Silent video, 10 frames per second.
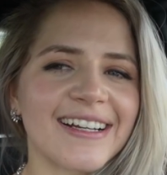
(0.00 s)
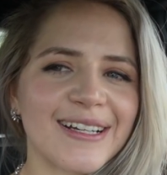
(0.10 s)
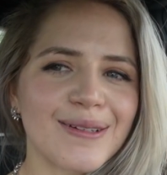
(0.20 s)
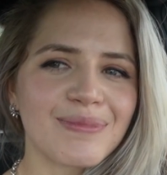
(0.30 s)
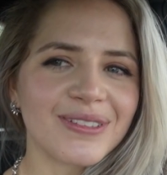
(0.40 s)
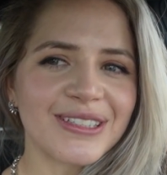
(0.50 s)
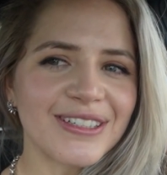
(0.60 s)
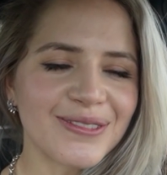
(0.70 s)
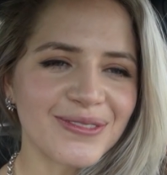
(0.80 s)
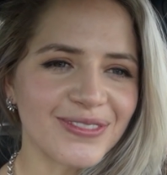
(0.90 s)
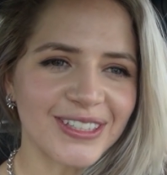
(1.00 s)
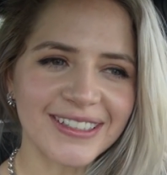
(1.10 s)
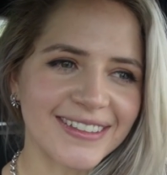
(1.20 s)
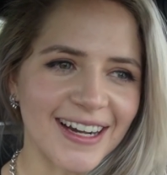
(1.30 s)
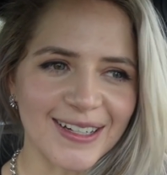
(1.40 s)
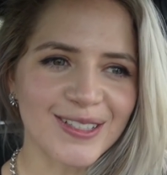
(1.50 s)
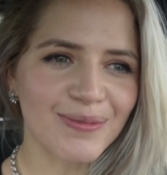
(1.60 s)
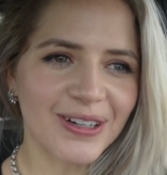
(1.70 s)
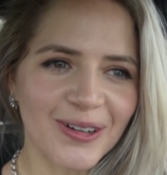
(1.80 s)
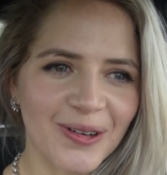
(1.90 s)
can't believe, I
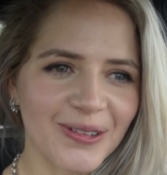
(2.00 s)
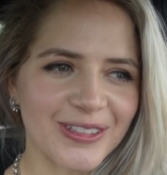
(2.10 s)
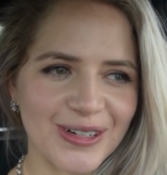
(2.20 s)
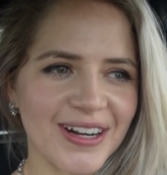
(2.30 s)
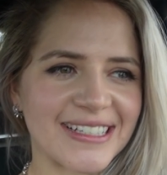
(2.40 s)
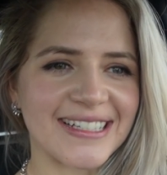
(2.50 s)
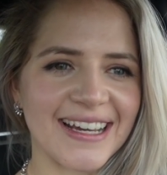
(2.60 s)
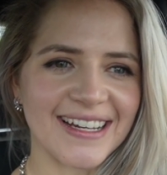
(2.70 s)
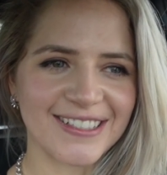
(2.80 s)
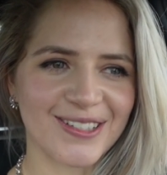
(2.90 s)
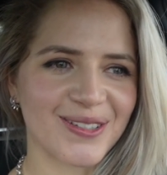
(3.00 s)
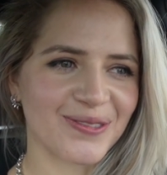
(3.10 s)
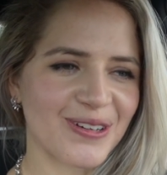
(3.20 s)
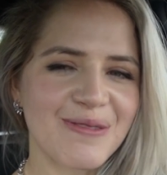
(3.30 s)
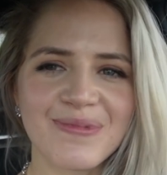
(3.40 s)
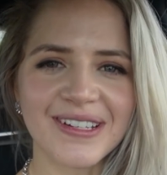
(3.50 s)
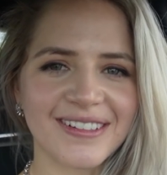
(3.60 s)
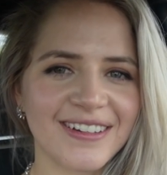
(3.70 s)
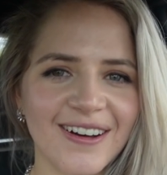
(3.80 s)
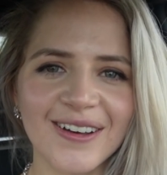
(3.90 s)
spent a whole track day just
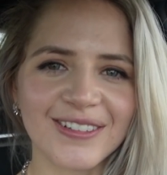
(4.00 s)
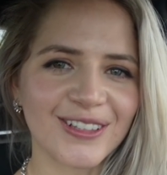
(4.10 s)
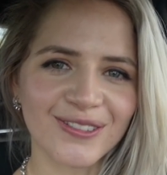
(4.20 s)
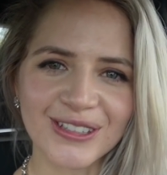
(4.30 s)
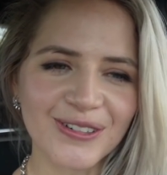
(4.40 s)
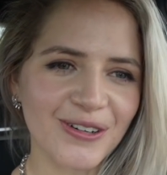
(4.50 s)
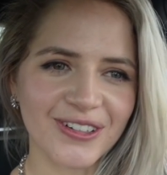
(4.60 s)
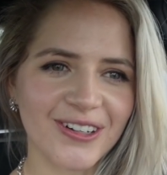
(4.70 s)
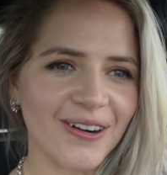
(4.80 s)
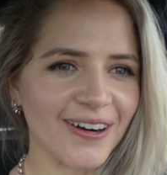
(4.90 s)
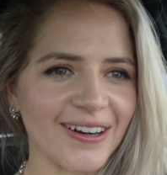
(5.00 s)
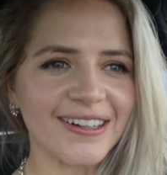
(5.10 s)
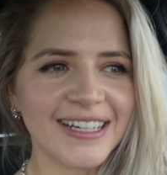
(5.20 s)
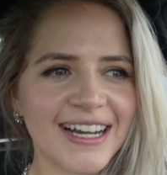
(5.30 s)
ripping on the 3-rotor car.